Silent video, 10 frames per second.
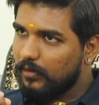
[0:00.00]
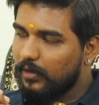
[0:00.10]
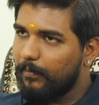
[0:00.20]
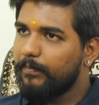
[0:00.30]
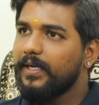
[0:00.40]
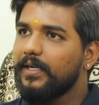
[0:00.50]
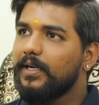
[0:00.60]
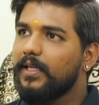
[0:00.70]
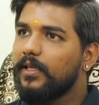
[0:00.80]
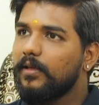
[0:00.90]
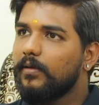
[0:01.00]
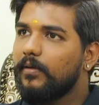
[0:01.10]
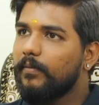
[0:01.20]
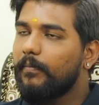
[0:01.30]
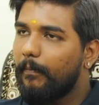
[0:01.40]

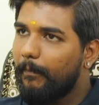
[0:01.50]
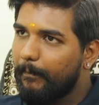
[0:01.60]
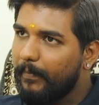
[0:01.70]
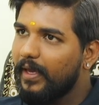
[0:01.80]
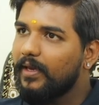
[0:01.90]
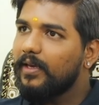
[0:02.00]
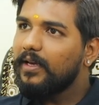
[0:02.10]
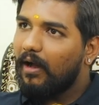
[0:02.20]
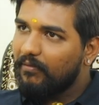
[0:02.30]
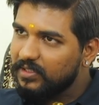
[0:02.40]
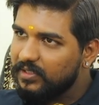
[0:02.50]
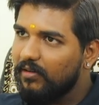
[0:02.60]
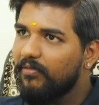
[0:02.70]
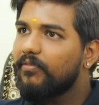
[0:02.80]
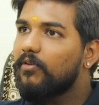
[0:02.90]
Completely making
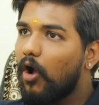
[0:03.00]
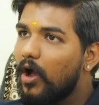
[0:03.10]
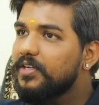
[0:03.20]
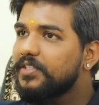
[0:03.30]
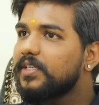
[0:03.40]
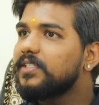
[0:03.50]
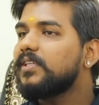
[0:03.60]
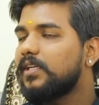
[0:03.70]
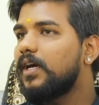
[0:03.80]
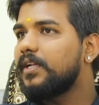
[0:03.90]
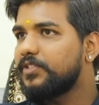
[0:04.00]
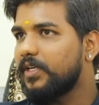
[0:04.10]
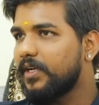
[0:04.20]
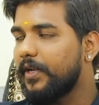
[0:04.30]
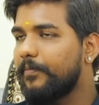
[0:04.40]
ourselves conscious in our
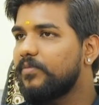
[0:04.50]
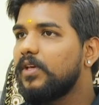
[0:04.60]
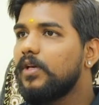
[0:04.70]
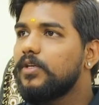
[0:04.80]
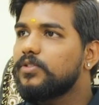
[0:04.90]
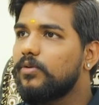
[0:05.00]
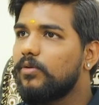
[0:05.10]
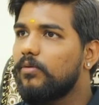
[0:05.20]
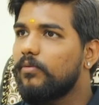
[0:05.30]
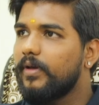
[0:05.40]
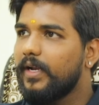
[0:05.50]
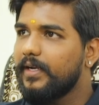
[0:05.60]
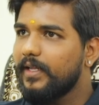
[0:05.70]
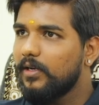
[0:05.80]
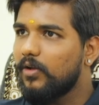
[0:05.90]
journey. So when
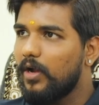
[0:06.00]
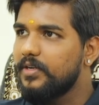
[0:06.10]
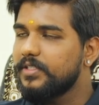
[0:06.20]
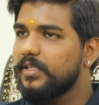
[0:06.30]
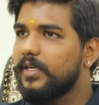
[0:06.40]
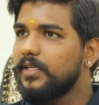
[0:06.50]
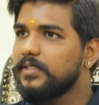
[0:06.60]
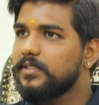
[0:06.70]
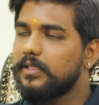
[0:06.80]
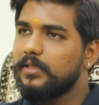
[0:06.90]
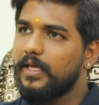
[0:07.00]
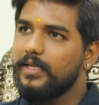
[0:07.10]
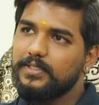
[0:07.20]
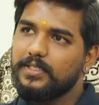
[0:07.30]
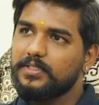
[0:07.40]
I tell conscious,
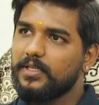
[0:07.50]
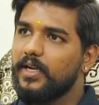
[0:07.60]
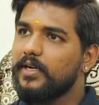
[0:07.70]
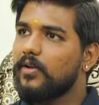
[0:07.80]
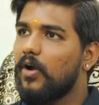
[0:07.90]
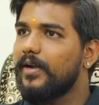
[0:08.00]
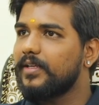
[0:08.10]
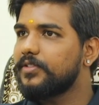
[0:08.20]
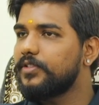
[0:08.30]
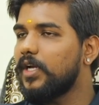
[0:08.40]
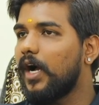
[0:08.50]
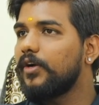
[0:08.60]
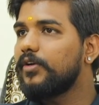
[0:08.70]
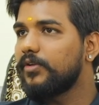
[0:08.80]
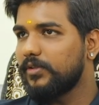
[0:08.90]
there is a state called as
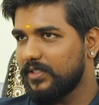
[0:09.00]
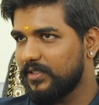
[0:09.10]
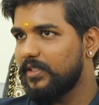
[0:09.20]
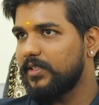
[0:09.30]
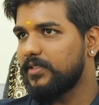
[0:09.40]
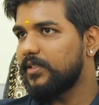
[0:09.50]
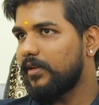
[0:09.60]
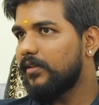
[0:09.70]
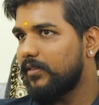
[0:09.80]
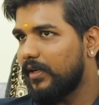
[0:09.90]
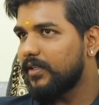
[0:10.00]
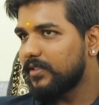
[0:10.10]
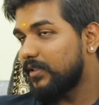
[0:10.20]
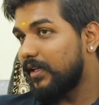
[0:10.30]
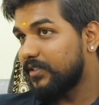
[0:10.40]
Jagruta Sthiti, sir. That
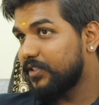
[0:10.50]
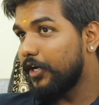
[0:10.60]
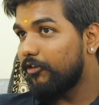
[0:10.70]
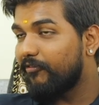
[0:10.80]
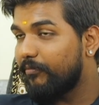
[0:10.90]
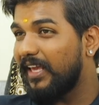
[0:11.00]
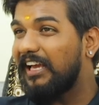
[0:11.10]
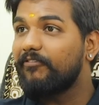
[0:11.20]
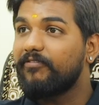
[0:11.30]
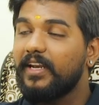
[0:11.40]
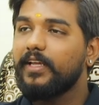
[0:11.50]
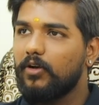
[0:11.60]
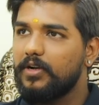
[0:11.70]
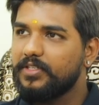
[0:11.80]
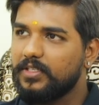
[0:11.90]
is a state of being very
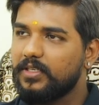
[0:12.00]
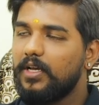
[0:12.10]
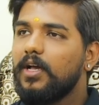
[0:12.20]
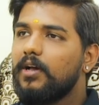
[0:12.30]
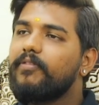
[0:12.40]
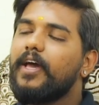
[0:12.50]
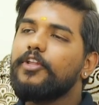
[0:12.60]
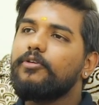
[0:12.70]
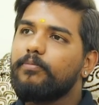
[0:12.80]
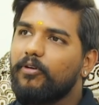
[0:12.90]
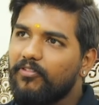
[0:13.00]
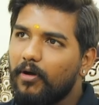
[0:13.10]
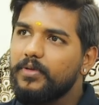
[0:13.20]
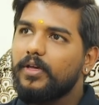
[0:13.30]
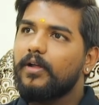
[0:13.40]
conscious, where you
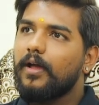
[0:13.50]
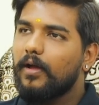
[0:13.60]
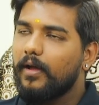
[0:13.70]
perform your